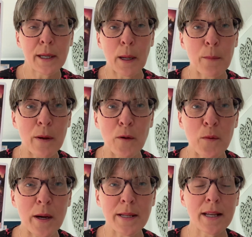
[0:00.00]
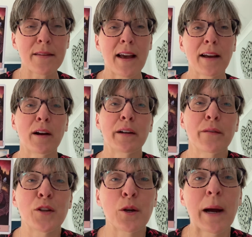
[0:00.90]
And we're always in that kind
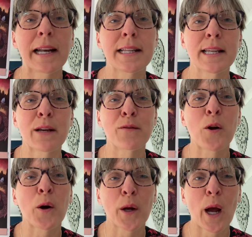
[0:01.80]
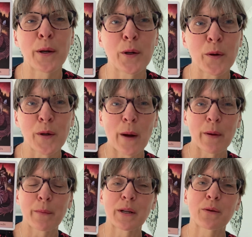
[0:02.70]
of duality of not, not
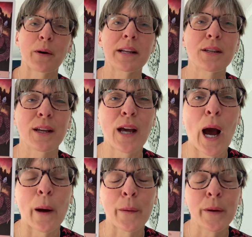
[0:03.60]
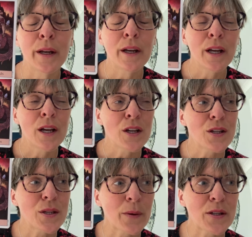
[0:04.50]
knowing which way to go.
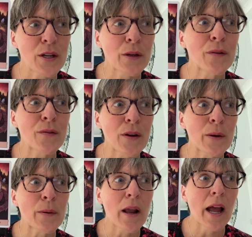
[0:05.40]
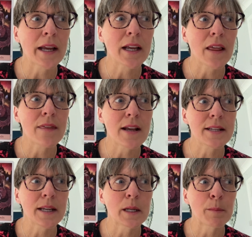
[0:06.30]
So I do feel like
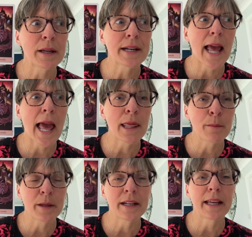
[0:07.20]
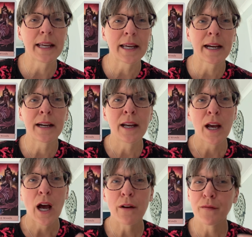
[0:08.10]
there's going to be an element here
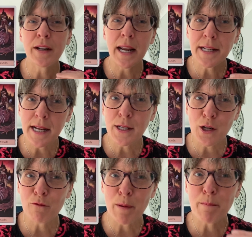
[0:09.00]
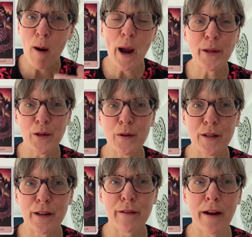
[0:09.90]
of needing to remind
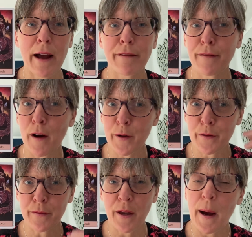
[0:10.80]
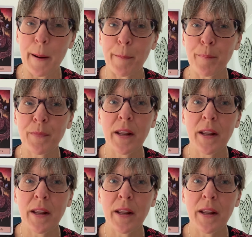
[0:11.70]
yourself how far you've come